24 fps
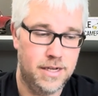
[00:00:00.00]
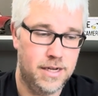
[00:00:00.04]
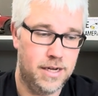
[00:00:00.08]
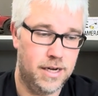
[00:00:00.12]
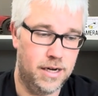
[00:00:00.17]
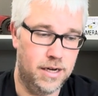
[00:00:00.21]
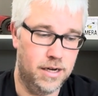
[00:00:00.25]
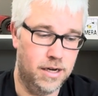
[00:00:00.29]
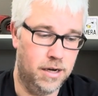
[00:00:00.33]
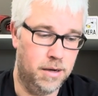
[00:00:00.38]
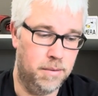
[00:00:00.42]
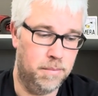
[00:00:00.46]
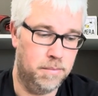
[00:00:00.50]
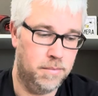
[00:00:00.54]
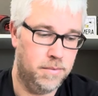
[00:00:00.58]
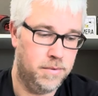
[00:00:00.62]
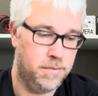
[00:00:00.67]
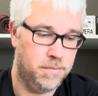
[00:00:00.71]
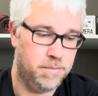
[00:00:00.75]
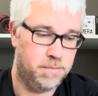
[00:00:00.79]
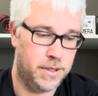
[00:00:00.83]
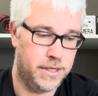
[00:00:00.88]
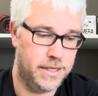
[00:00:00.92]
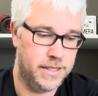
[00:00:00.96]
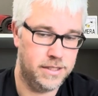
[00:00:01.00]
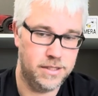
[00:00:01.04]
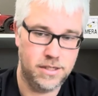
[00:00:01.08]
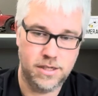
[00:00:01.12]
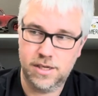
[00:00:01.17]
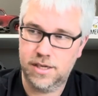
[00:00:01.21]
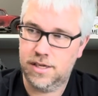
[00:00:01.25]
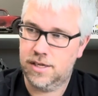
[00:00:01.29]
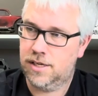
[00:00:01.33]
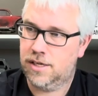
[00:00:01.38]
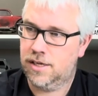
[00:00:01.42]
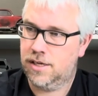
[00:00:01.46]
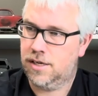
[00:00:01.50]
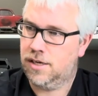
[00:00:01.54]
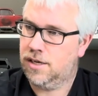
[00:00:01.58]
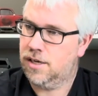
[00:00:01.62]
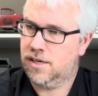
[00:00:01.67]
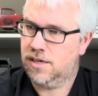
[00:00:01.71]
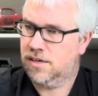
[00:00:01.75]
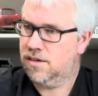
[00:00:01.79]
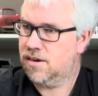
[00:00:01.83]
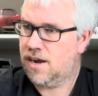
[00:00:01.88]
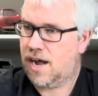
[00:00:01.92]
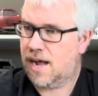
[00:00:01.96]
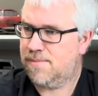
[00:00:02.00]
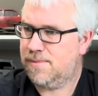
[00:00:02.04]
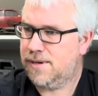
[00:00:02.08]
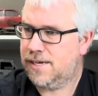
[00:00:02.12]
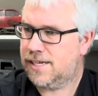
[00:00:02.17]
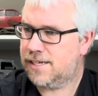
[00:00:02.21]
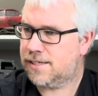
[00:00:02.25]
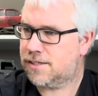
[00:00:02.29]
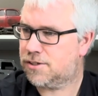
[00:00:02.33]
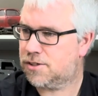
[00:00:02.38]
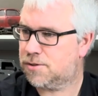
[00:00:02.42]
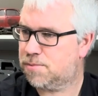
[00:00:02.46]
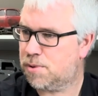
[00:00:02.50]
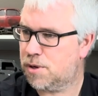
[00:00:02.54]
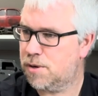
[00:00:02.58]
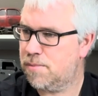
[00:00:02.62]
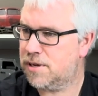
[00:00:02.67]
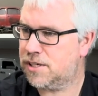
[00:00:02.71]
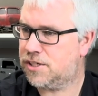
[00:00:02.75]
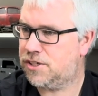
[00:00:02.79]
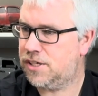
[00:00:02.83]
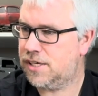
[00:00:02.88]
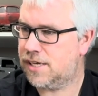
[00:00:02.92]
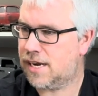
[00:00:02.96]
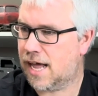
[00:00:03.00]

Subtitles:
But that's pretty much it.